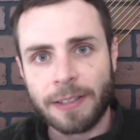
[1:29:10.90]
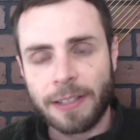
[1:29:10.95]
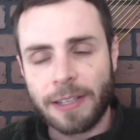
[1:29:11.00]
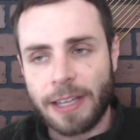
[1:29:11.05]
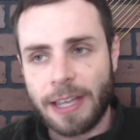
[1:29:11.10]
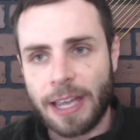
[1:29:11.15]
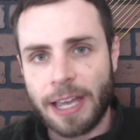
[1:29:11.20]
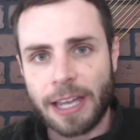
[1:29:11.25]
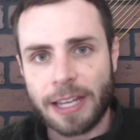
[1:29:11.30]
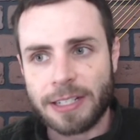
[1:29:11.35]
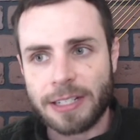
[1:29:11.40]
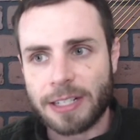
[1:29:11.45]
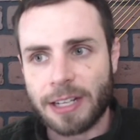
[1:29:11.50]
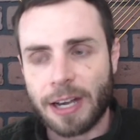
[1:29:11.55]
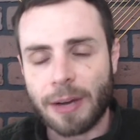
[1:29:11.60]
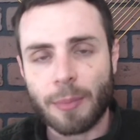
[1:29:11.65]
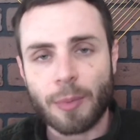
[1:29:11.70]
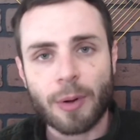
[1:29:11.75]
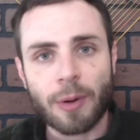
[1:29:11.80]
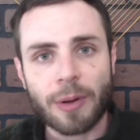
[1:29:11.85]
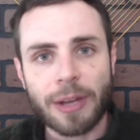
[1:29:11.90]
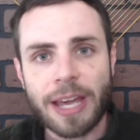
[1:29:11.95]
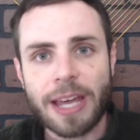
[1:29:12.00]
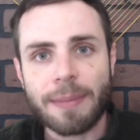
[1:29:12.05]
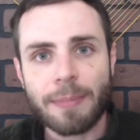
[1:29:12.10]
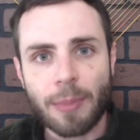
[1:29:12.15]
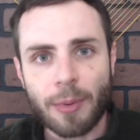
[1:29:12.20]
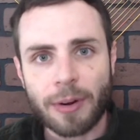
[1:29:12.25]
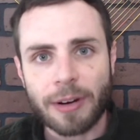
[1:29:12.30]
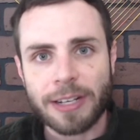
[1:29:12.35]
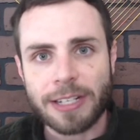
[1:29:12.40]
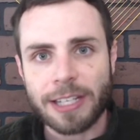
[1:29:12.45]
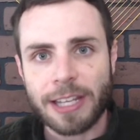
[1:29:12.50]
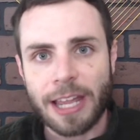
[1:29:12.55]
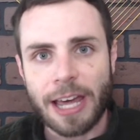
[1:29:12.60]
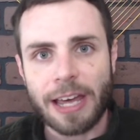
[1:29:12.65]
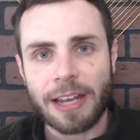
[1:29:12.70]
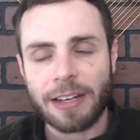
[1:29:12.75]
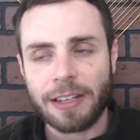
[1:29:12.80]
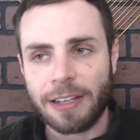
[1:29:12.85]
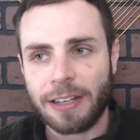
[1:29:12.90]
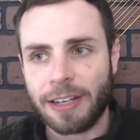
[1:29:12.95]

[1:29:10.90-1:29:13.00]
And we'll get more into that